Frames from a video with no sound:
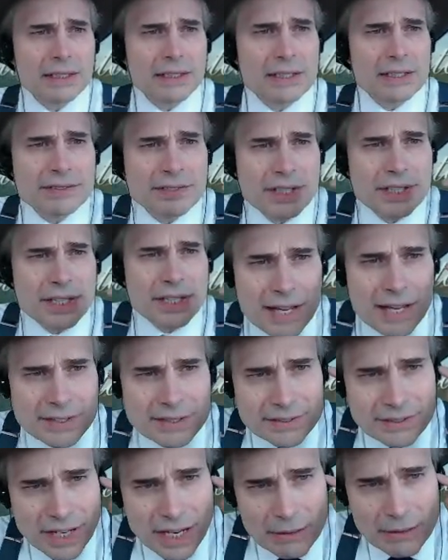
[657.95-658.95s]
and she asks
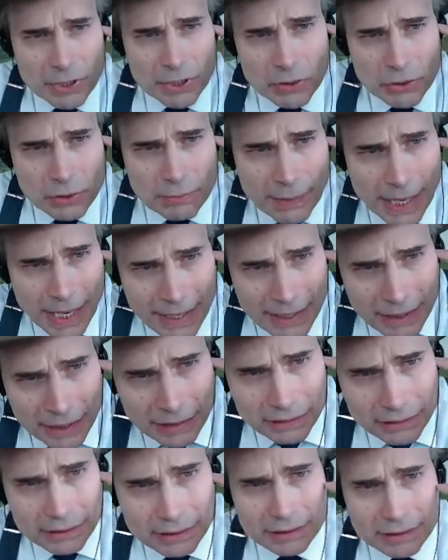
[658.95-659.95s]
Jamie who made it,